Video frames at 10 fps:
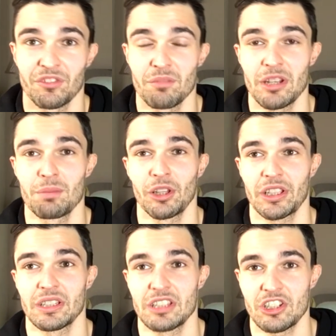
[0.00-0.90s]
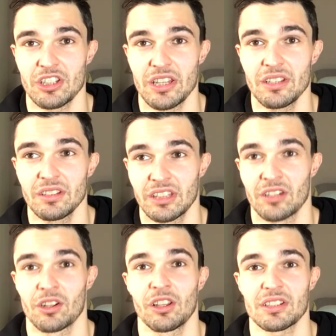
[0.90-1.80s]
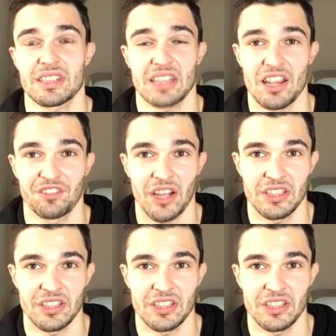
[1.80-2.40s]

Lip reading: for metabolic conditioning. They are a lot safer